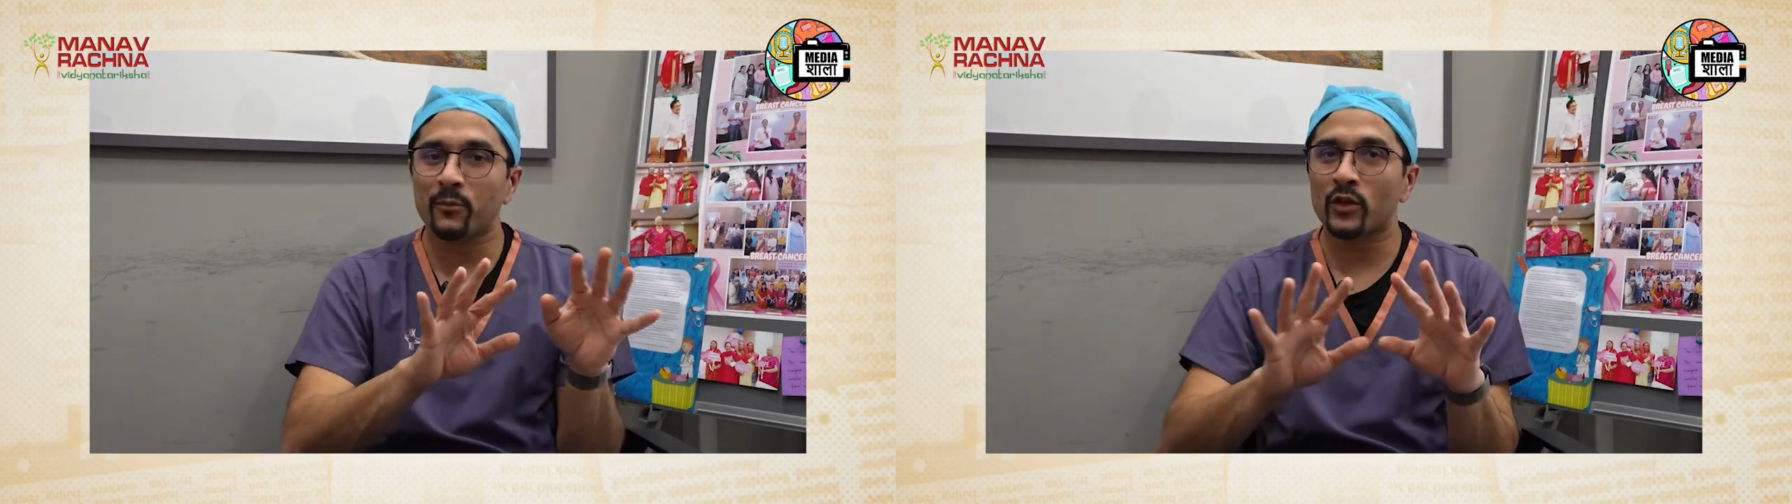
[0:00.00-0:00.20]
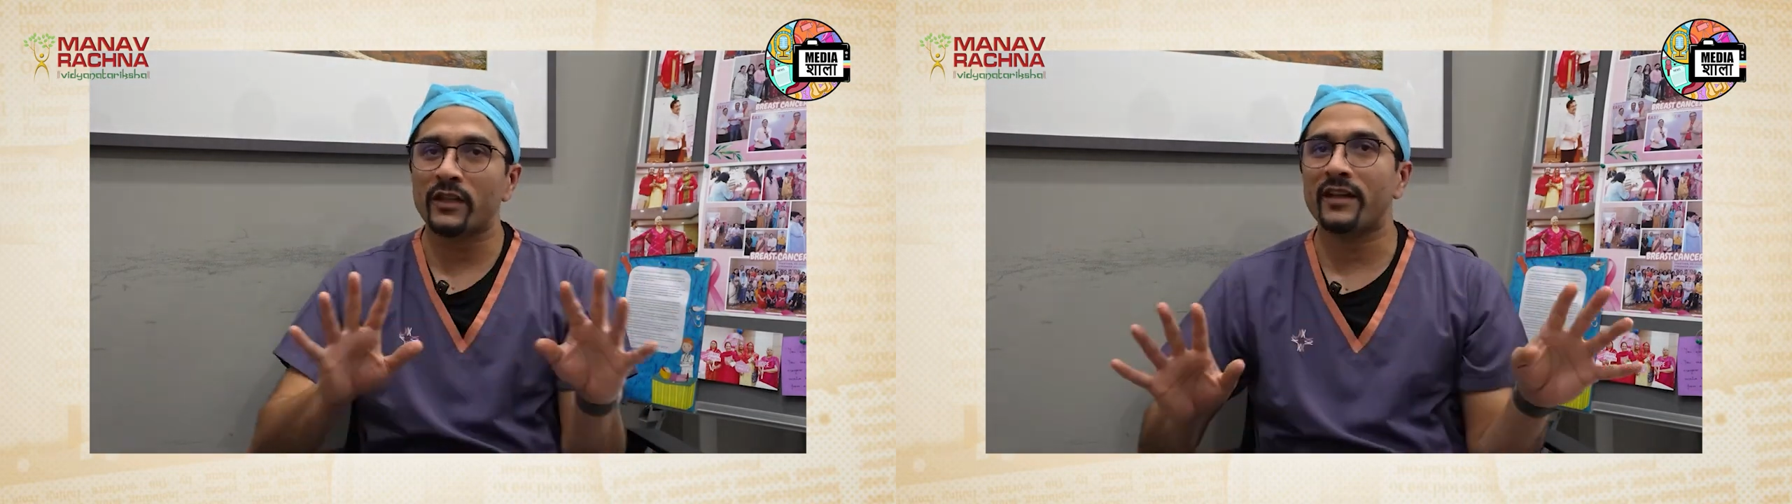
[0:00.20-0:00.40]

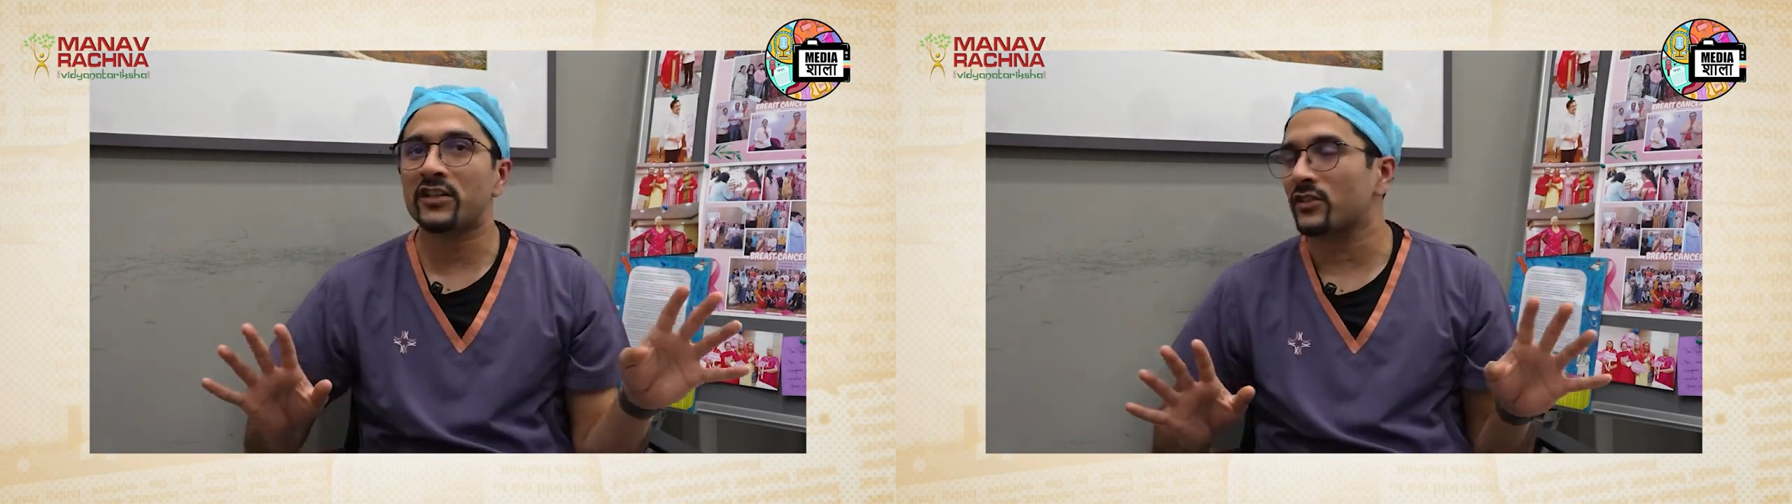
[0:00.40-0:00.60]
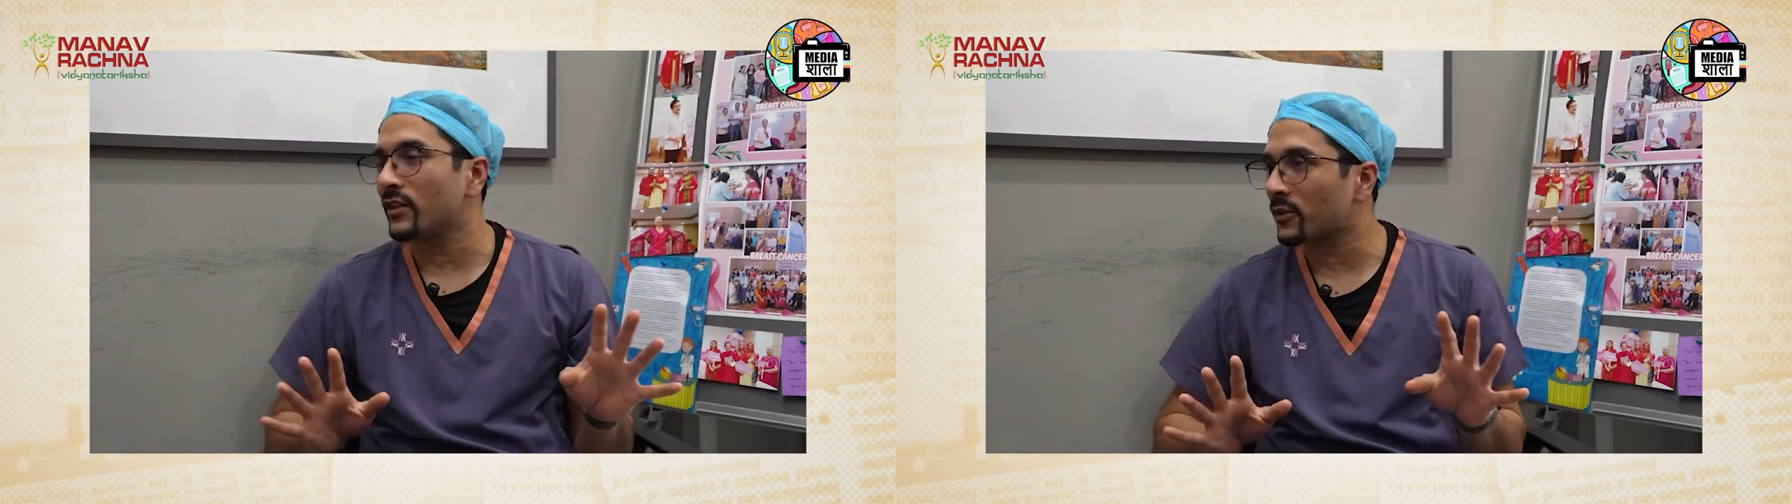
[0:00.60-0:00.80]

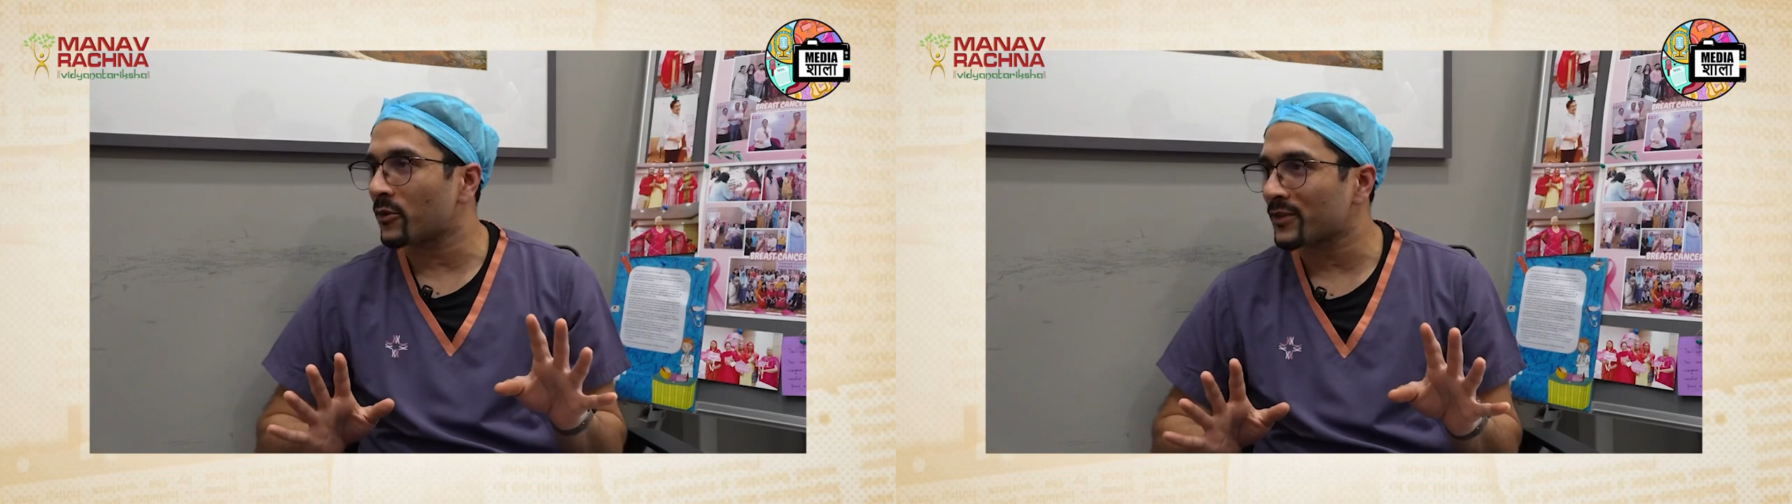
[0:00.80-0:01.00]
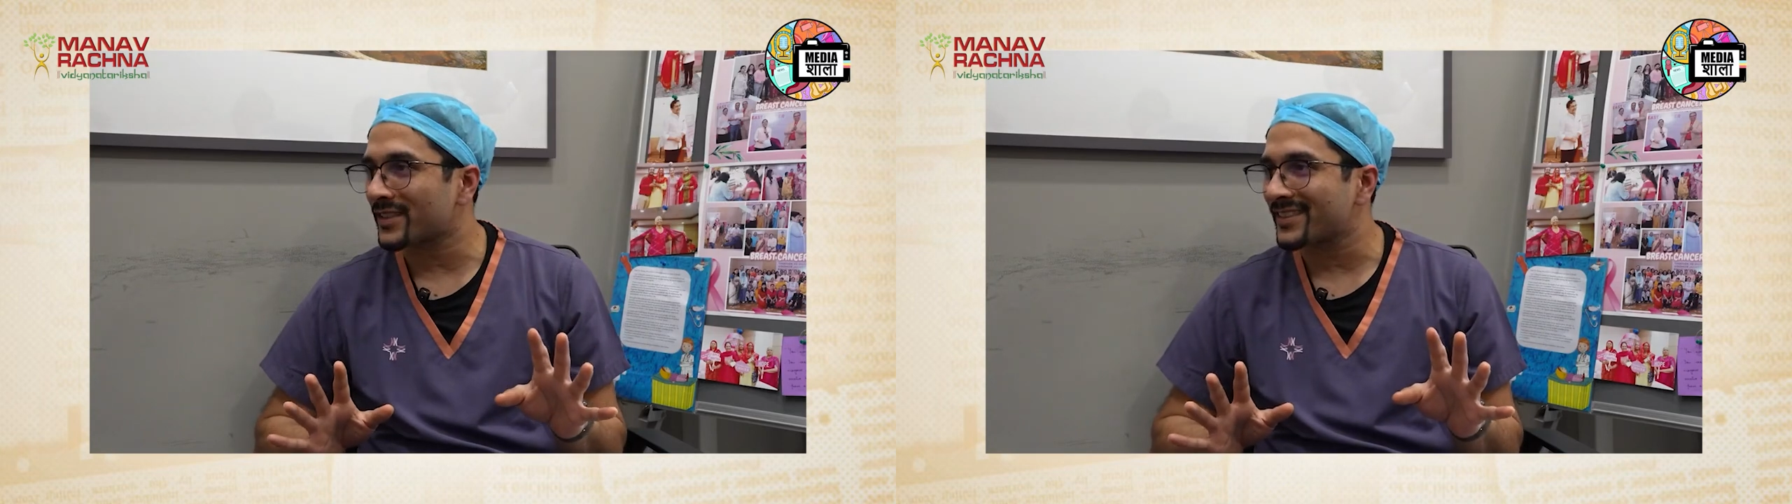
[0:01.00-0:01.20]
motivational
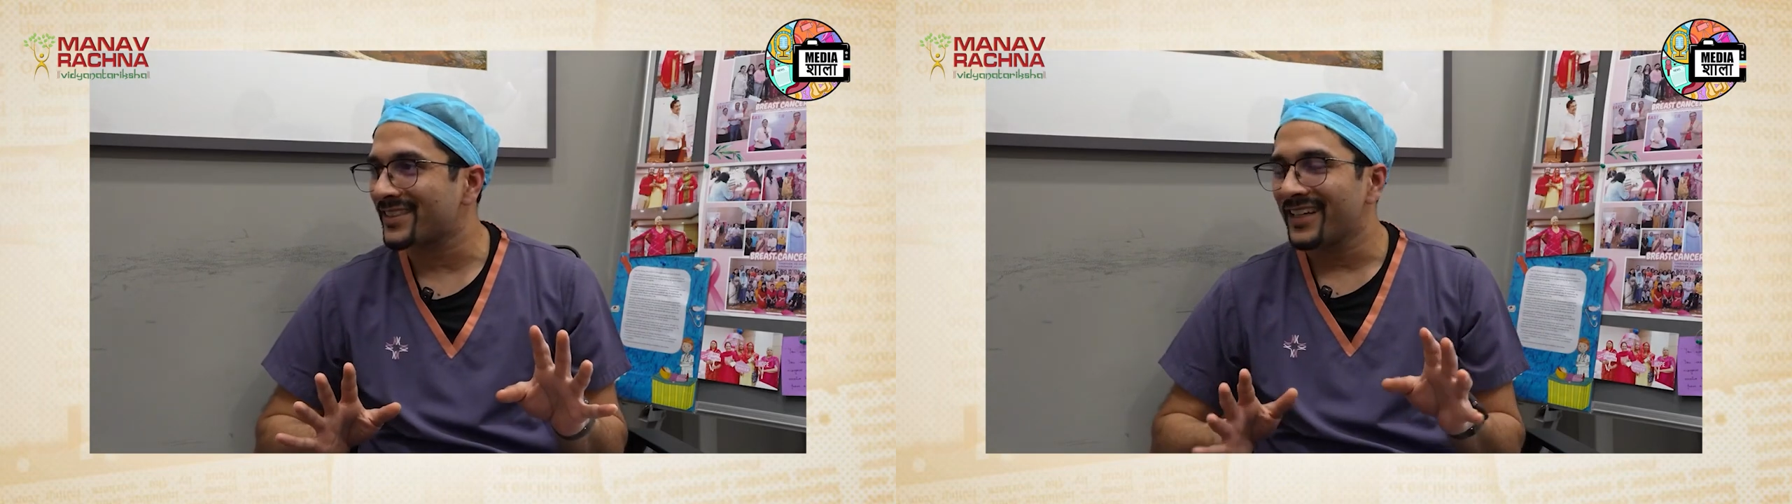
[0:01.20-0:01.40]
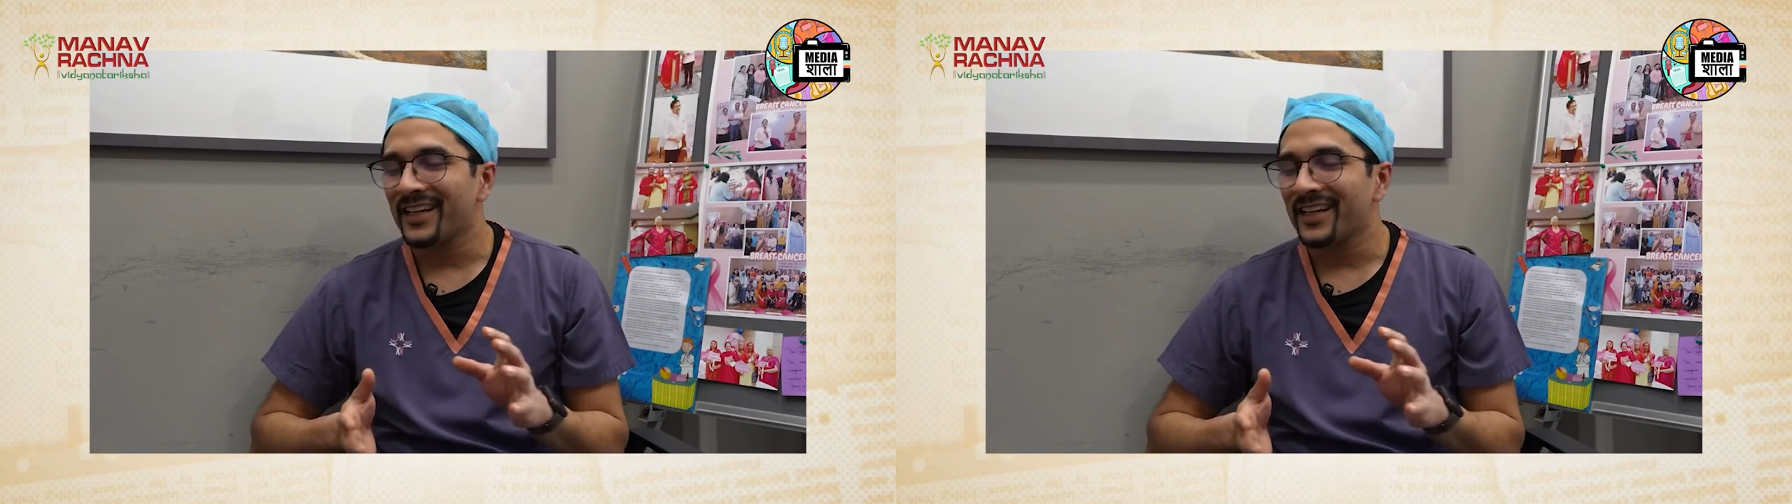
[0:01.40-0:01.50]
quotes.